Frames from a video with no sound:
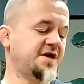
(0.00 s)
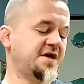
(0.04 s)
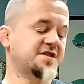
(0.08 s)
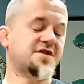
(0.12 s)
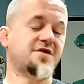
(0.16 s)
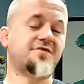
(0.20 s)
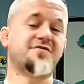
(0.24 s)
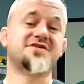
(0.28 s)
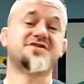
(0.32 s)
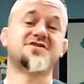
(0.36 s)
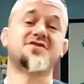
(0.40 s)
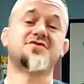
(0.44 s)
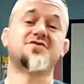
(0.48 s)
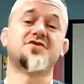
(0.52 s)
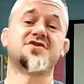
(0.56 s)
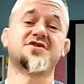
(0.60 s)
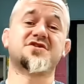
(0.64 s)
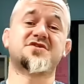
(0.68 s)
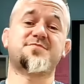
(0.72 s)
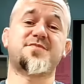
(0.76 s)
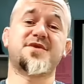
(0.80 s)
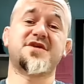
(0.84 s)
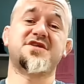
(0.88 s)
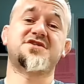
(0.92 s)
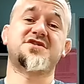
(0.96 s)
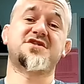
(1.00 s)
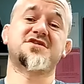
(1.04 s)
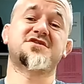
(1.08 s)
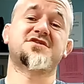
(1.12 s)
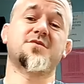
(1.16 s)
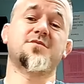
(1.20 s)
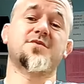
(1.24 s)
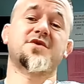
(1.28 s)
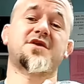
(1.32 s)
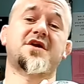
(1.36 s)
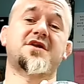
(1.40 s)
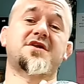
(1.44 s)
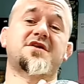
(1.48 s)
There is another species that
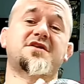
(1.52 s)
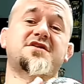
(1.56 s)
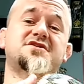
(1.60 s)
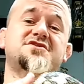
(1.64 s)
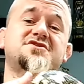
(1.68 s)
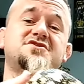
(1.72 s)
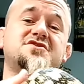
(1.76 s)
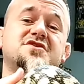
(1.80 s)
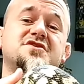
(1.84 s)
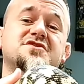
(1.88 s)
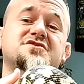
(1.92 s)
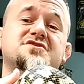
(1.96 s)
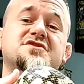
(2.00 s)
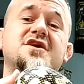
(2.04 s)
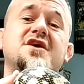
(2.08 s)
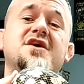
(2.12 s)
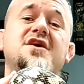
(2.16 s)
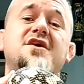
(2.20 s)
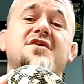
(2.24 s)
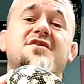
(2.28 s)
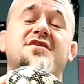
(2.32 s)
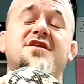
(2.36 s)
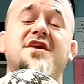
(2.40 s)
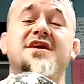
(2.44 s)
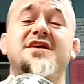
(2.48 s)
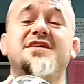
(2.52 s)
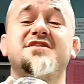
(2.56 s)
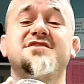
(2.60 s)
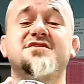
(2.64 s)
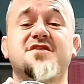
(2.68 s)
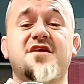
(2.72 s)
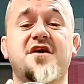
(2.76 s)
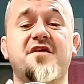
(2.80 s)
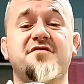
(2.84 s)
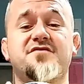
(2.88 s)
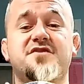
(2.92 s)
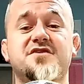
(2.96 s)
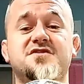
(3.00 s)
we're going to discuss that
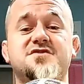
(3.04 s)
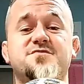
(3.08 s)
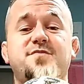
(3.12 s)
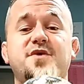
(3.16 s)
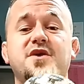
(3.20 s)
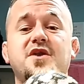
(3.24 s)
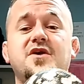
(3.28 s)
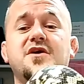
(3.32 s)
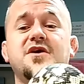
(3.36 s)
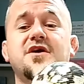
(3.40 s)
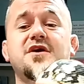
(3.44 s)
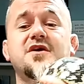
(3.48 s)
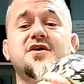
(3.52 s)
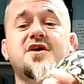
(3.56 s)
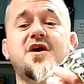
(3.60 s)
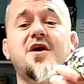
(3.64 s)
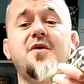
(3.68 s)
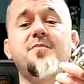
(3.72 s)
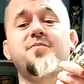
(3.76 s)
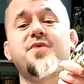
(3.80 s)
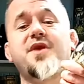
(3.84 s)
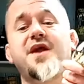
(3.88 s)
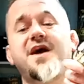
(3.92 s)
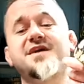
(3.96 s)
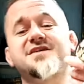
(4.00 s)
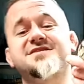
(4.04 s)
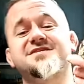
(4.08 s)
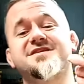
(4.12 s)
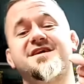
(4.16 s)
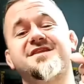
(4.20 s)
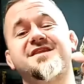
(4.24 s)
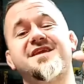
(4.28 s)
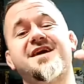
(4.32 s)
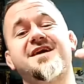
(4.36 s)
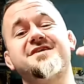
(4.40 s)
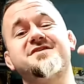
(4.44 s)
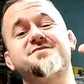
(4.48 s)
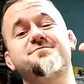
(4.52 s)
isn't of the spiloita complex,
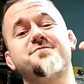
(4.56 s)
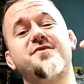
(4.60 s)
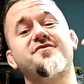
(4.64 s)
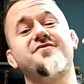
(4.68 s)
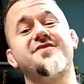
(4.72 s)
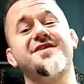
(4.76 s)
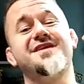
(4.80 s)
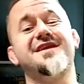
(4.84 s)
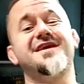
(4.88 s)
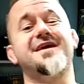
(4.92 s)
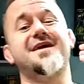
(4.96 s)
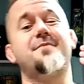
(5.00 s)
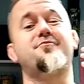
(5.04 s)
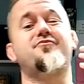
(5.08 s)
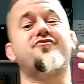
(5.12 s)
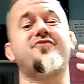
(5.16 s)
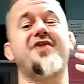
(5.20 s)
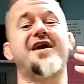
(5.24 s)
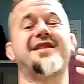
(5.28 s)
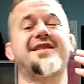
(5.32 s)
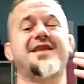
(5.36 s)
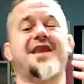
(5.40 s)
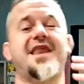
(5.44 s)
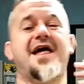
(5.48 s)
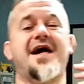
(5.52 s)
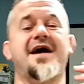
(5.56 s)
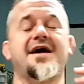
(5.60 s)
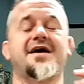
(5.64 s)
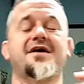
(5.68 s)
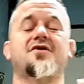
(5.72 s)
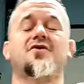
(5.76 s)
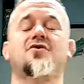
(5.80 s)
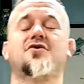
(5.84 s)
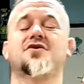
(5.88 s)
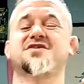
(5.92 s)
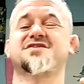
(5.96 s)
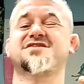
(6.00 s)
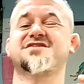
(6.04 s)
and that is Morelia bredli,
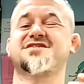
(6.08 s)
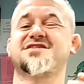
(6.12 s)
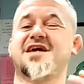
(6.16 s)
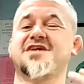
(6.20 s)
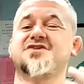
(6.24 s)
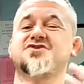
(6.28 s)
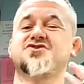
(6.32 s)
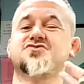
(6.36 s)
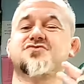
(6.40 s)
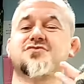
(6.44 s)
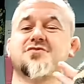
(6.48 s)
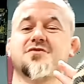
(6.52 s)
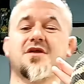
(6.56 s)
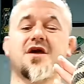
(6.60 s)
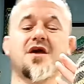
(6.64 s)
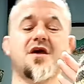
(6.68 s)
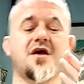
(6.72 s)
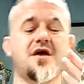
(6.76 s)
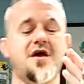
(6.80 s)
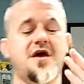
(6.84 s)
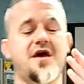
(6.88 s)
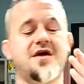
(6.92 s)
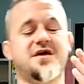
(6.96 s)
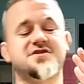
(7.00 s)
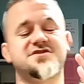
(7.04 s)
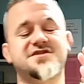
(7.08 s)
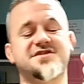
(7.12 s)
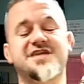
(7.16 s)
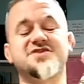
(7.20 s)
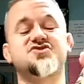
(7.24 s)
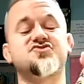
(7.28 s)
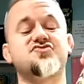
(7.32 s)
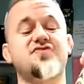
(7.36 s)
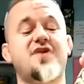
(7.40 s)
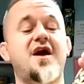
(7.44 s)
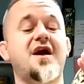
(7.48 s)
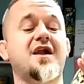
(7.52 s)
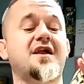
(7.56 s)
or the
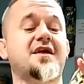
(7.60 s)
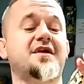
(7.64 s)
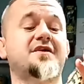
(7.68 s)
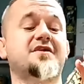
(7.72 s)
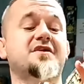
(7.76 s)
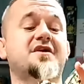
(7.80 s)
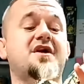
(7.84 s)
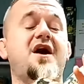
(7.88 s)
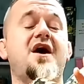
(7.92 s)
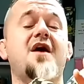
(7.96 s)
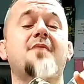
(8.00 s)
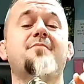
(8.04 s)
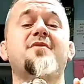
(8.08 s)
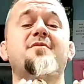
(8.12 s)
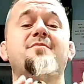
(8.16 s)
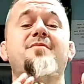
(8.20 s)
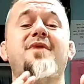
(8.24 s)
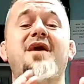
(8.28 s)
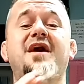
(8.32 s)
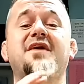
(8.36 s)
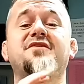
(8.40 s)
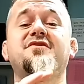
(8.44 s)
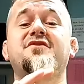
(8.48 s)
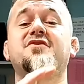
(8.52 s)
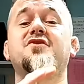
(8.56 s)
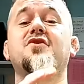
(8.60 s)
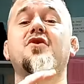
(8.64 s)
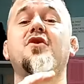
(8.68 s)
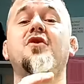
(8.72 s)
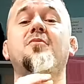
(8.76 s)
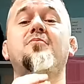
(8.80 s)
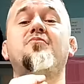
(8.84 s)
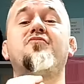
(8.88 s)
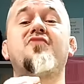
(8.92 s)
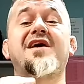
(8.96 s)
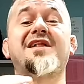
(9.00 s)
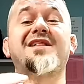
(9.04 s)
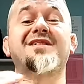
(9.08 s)
centralian carpet python,
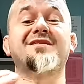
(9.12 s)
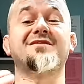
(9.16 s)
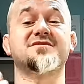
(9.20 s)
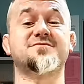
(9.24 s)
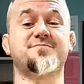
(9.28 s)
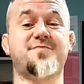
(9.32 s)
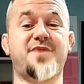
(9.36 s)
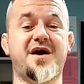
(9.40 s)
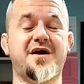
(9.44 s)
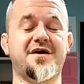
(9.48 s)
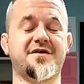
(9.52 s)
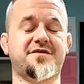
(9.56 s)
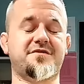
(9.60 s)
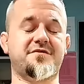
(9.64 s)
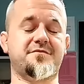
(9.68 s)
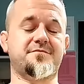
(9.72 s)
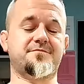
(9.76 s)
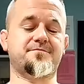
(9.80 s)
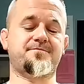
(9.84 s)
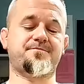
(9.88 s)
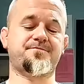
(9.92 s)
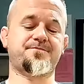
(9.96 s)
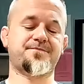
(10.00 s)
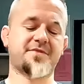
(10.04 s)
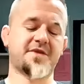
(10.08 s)
or Bredel's python.